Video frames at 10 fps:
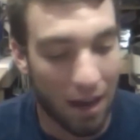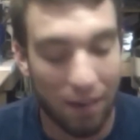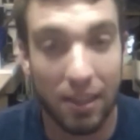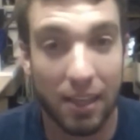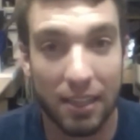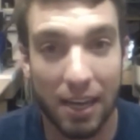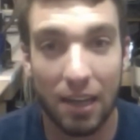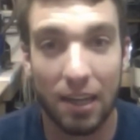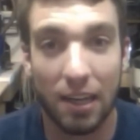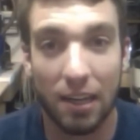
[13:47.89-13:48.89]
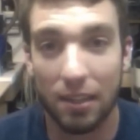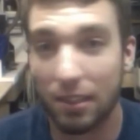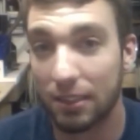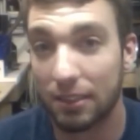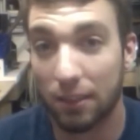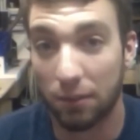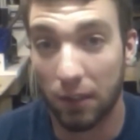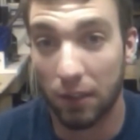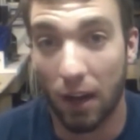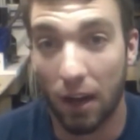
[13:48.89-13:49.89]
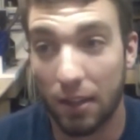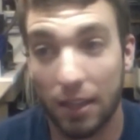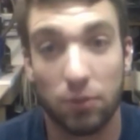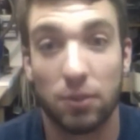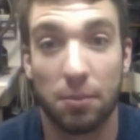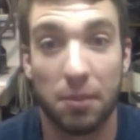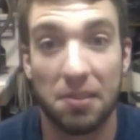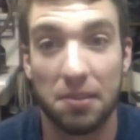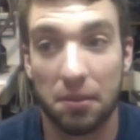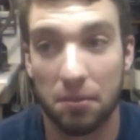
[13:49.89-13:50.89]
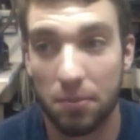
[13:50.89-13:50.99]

everything down here is self-taught, and that's what's amazing.